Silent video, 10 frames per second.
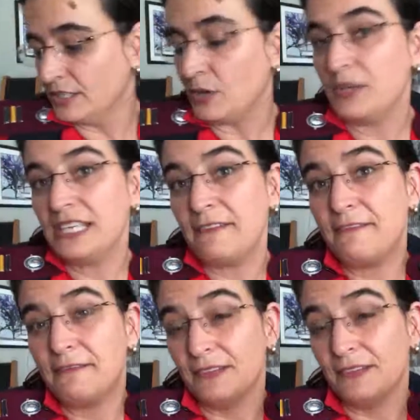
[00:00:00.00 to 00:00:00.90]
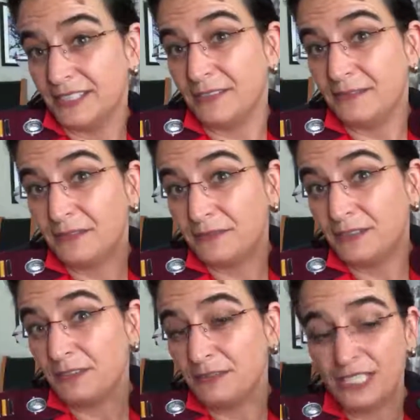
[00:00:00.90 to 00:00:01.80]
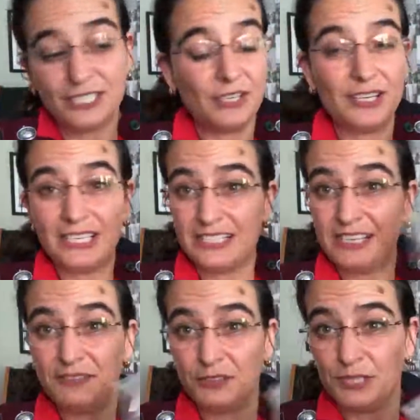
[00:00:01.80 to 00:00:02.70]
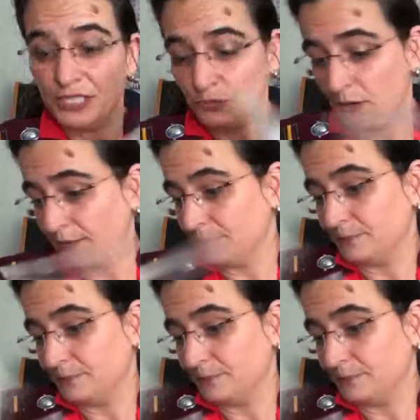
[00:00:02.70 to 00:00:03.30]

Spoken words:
So we say 15, so it doesn't even reach 1.